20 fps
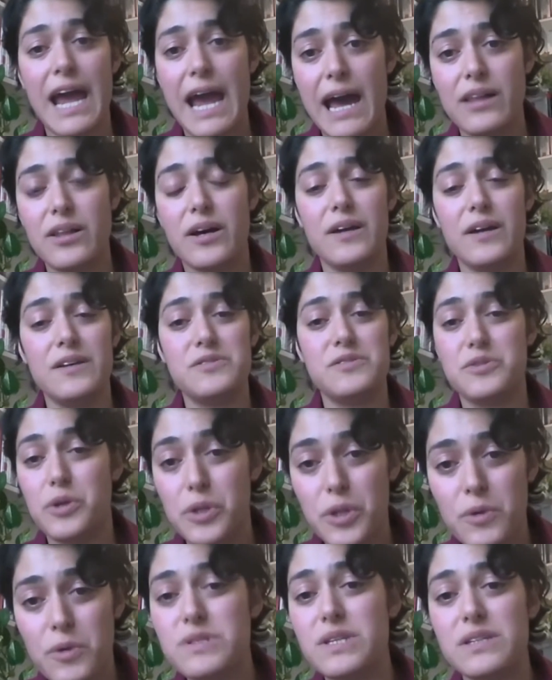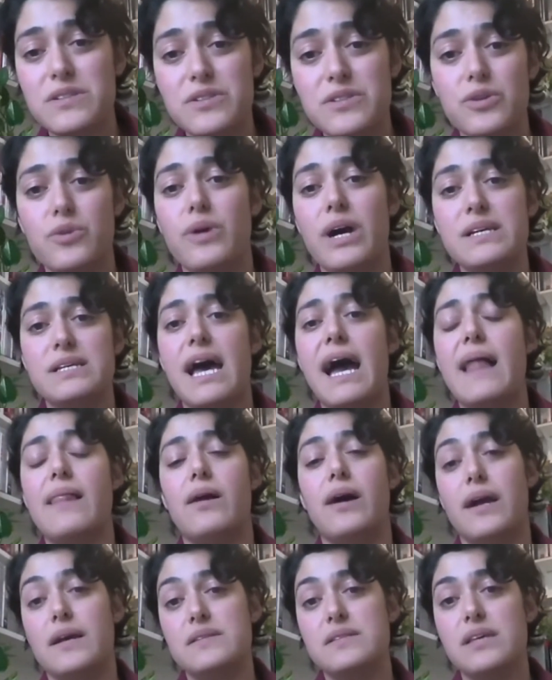allies, closest US
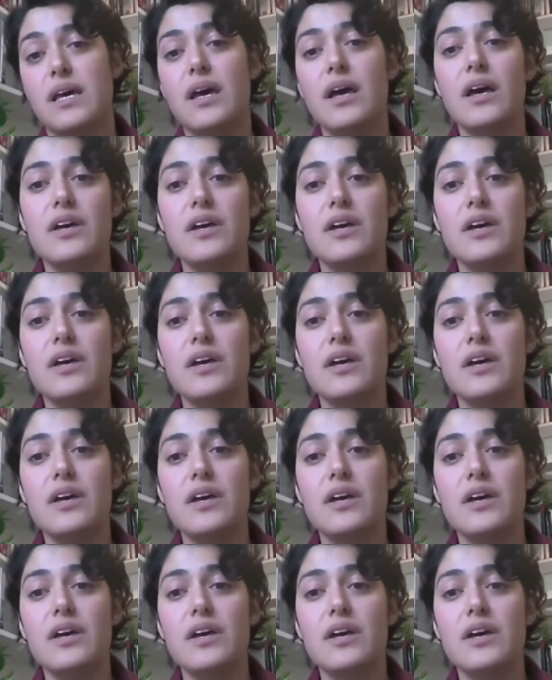allies.